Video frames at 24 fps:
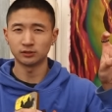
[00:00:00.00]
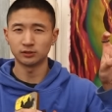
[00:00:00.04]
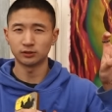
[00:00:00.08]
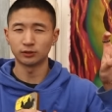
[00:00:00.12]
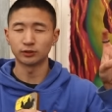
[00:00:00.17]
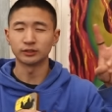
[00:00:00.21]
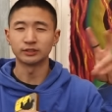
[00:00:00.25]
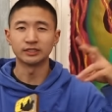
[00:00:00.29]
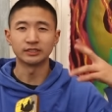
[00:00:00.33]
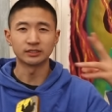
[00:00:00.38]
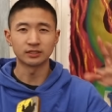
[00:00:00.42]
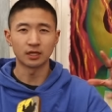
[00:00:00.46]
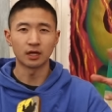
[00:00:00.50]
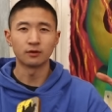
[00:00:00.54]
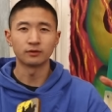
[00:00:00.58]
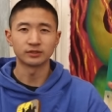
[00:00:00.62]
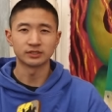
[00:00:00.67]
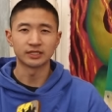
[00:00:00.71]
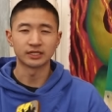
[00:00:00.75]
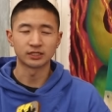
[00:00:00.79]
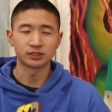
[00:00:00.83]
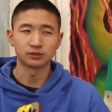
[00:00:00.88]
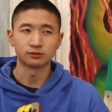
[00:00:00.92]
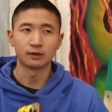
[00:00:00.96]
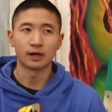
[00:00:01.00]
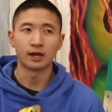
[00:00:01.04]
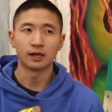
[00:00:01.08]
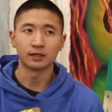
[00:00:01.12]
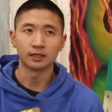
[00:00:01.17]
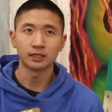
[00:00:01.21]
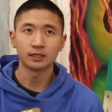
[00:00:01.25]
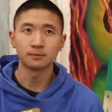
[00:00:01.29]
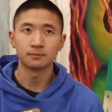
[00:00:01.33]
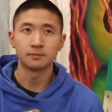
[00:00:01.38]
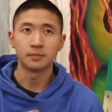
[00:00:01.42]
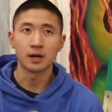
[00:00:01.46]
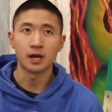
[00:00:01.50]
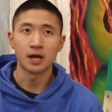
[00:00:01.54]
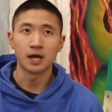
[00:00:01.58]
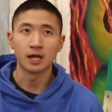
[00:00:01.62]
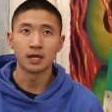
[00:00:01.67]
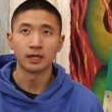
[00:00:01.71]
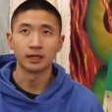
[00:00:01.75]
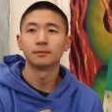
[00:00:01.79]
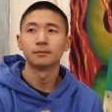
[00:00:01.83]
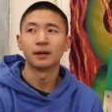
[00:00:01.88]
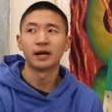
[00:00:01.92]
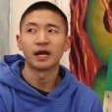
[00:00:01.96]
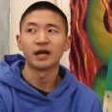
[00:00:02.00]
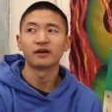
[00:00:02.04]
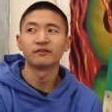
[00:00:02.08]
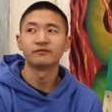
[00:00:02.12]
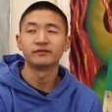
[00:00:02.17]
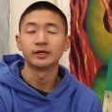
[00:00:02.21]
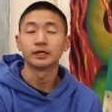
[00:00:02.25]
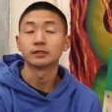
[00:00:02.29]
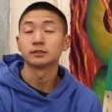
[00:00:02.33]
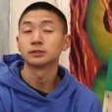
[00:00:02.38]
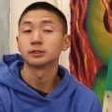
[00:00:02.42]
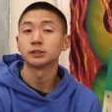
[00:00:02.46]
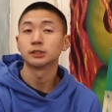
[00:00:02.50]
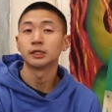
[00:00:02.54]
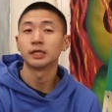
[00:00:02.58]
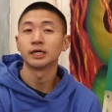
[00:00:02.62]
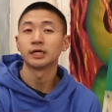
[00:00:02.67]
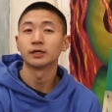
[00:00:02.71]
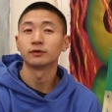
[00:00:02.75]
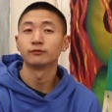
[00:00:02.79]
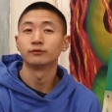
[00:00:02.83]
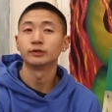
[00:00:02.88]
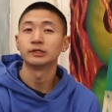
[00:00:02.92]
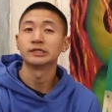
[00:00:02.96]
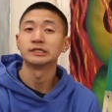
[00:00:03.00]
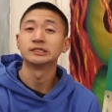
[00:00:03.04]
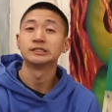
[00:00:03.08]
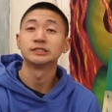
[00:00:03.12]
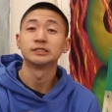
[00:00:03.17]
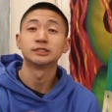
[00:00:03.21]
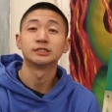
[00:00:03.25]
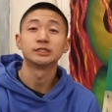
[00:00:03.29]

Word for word: or deals a lot with sexuality, but I have yet to like really